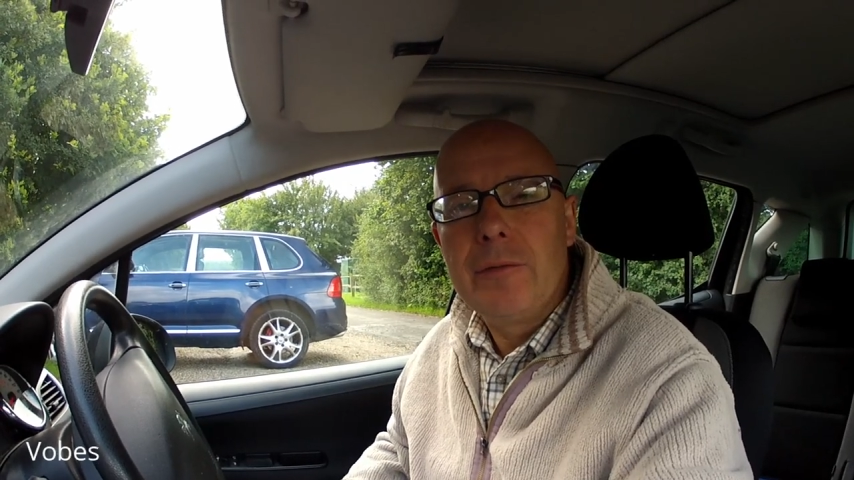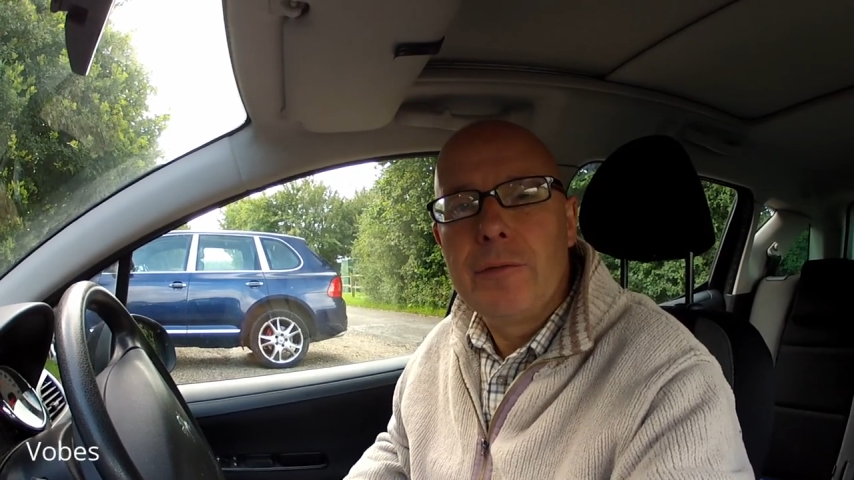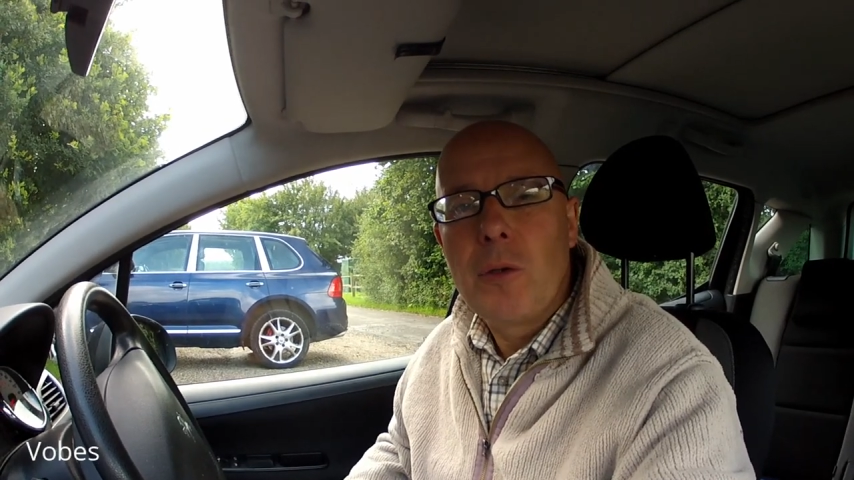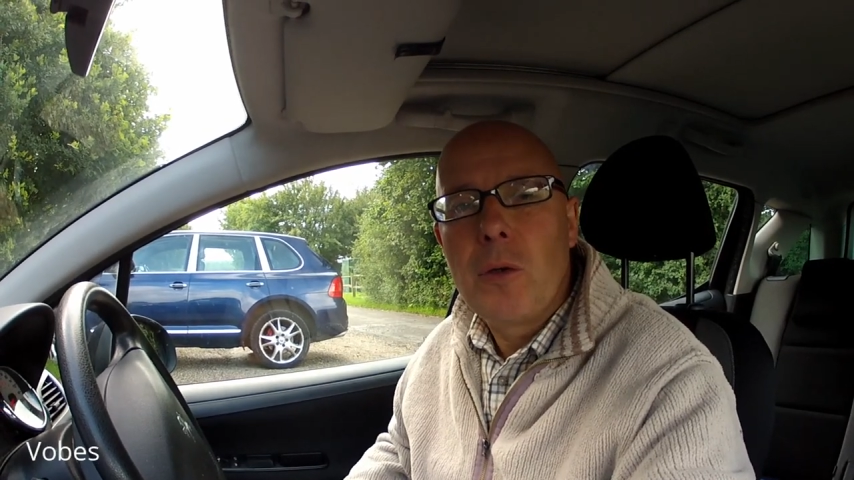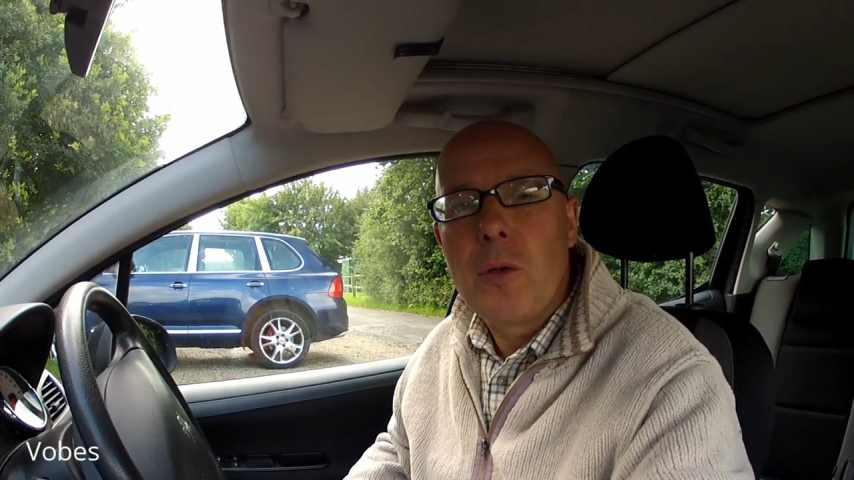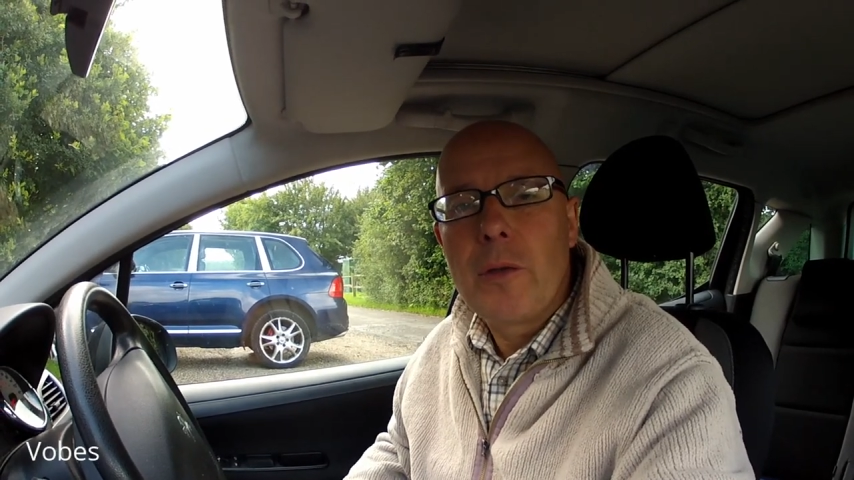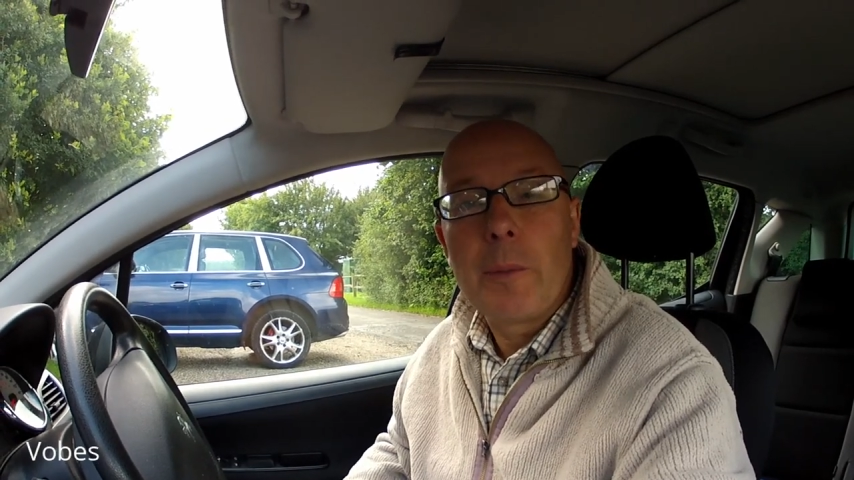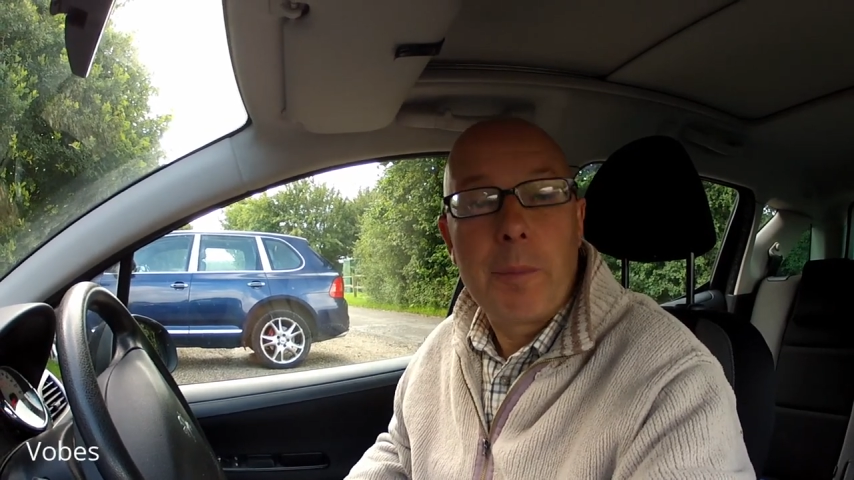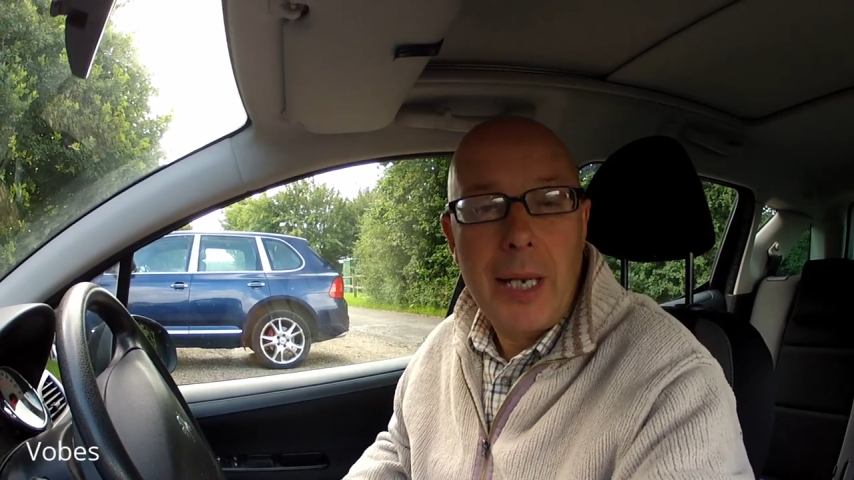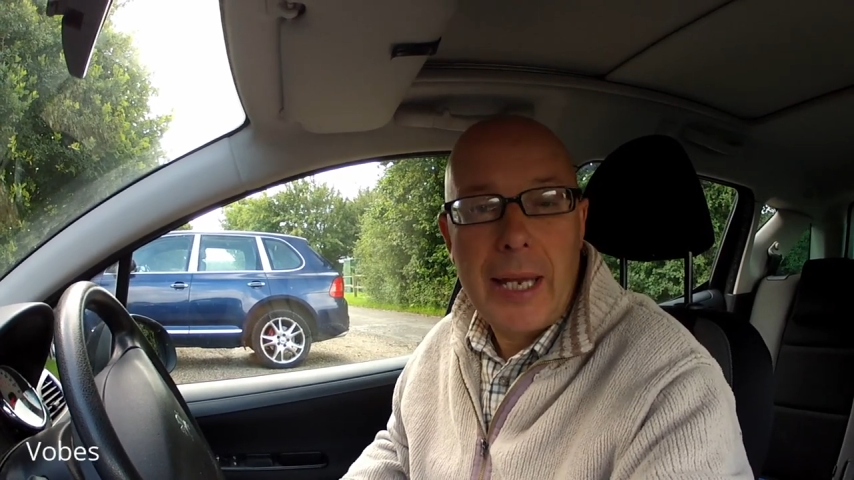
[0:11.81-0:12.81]
for
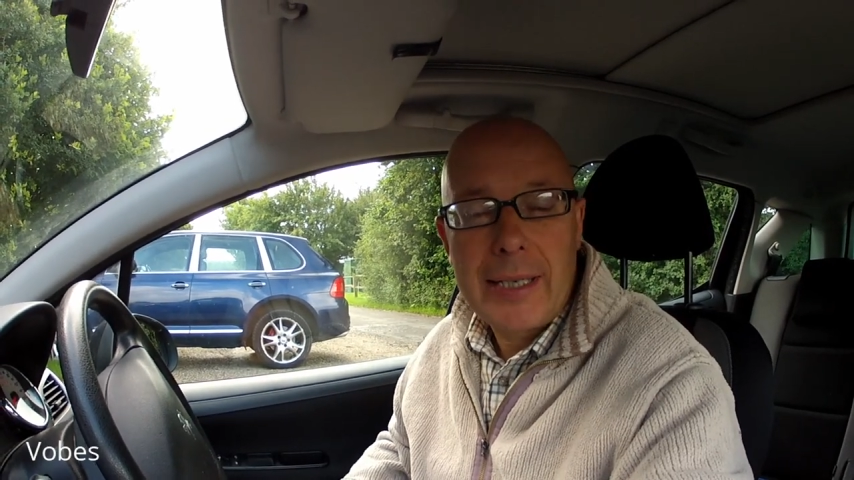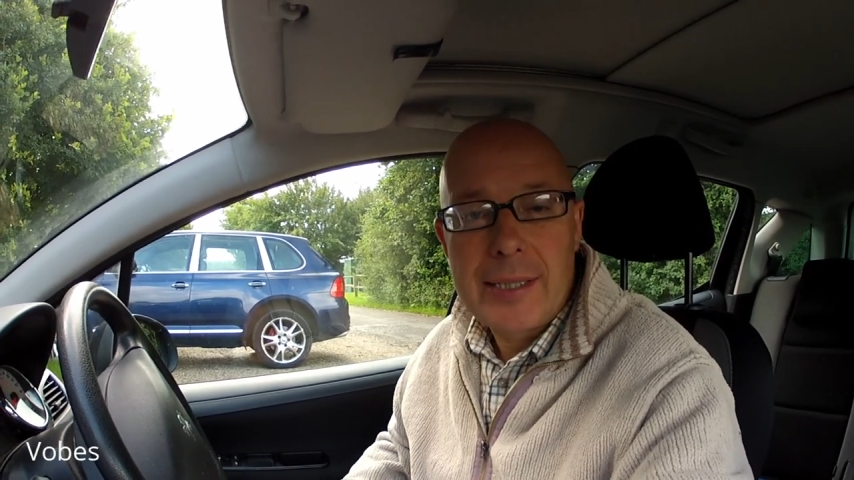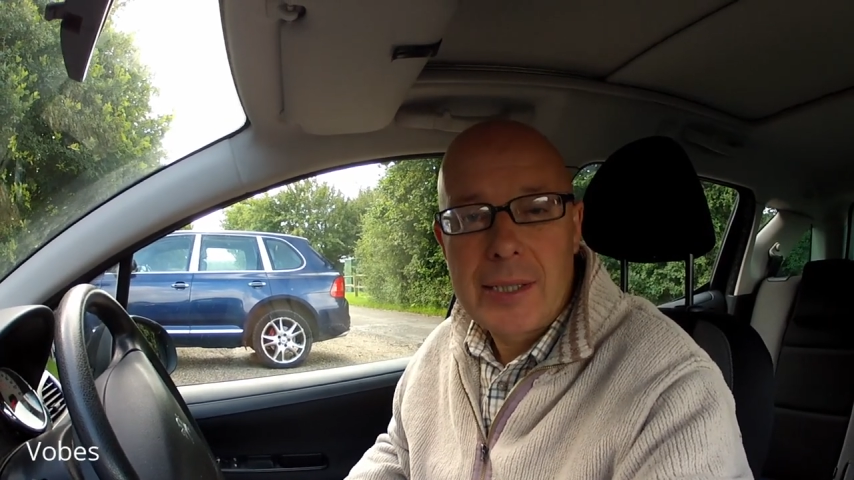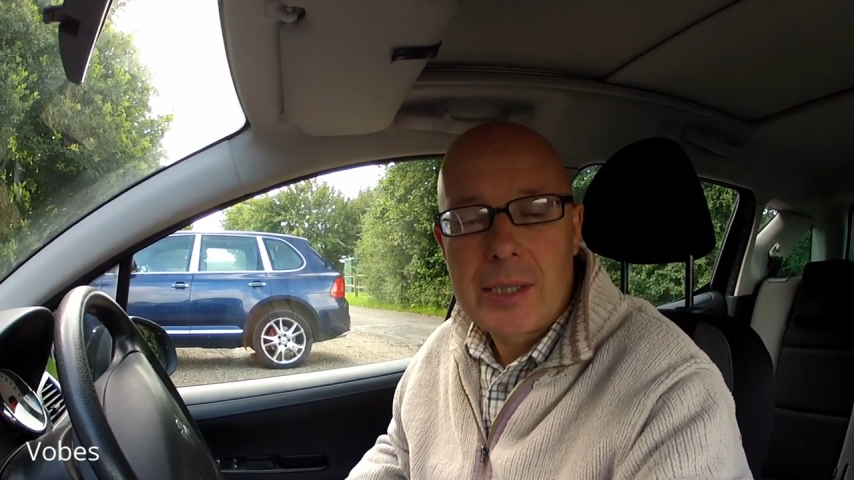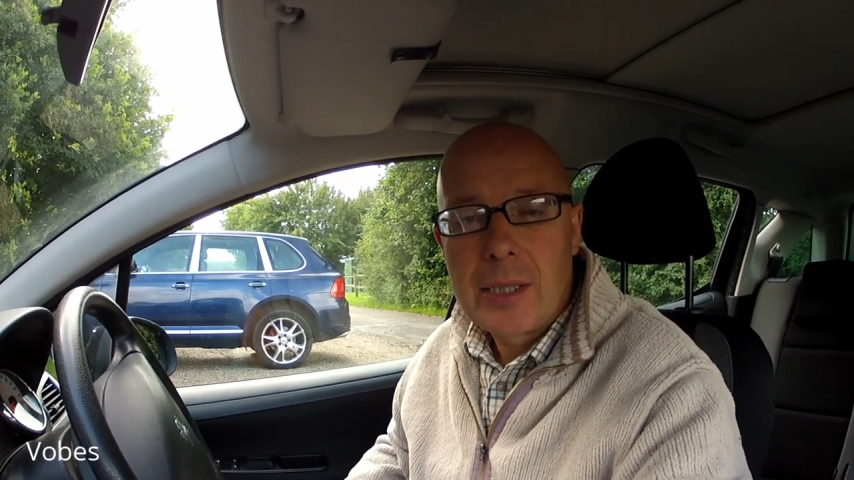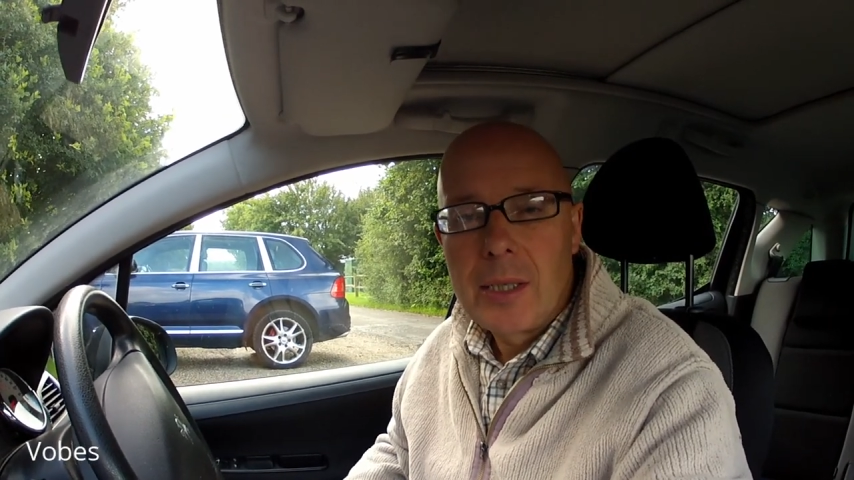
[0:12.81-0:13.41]
the place